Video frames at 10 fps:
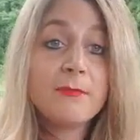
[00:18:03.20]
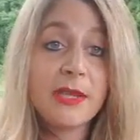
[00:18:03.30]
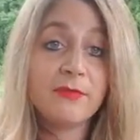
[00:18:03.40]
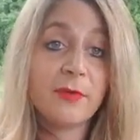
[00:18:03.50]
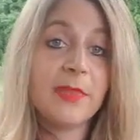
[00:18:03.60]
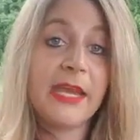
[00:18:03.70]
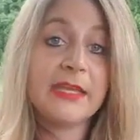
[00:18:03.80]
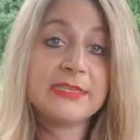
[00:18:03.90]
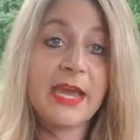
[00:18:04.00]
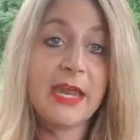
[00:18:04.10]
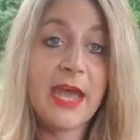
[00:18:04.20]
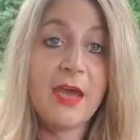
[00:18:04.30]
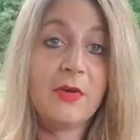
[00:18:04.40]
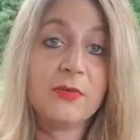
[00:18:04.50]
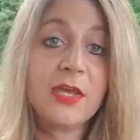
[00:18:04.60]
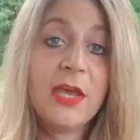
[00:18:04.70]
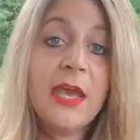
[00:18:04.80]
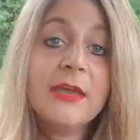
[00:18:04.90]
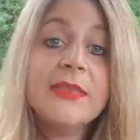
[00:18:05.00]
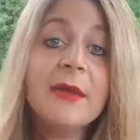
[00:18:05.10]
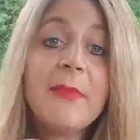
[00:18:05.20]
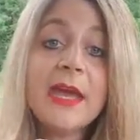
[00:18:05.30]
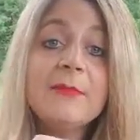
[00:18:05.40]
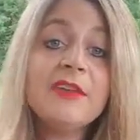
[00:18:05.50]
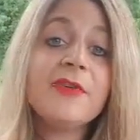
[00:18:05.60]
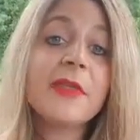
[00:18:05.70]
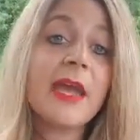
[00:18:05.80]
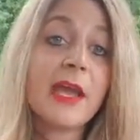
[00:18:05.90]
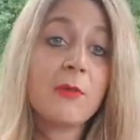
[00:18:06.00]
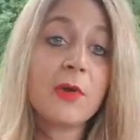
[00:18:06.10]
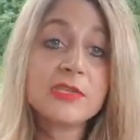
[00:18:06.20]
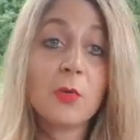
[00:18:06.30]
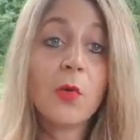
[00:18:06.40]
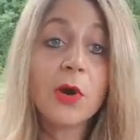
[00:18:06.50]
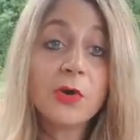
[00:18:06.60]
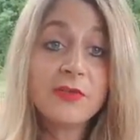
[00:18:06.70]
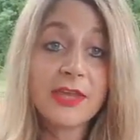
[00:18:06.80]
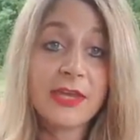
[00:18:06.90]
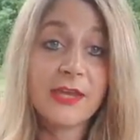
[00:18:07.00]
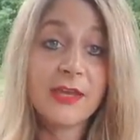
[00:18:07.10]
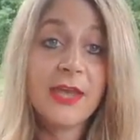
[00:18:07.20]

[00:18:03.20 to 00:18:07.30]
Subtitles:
me from the inside out. They made me feel like I wasn't worthy.